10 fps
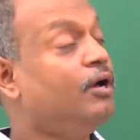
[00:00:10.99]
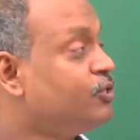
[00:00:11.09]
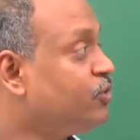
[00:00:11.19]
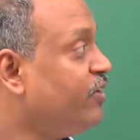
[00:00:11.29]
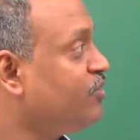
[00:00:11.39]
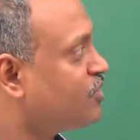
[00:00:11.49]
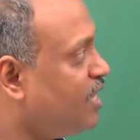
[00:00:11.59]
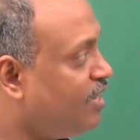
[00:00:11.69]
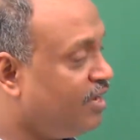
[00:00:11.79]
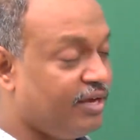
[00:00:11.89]
So, when you
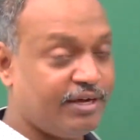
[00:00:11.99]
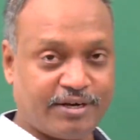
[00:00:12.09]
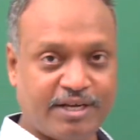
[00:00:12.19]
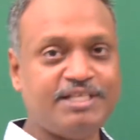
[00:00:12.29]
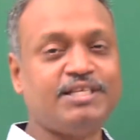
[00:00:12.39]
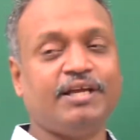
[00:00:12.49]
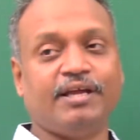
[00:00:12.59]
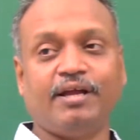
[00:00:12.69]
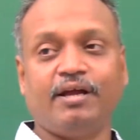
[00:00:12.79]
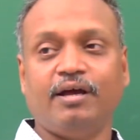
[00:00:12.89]
say
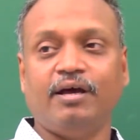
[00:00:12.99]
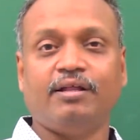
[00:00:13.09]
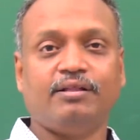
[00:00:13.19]
reasoning,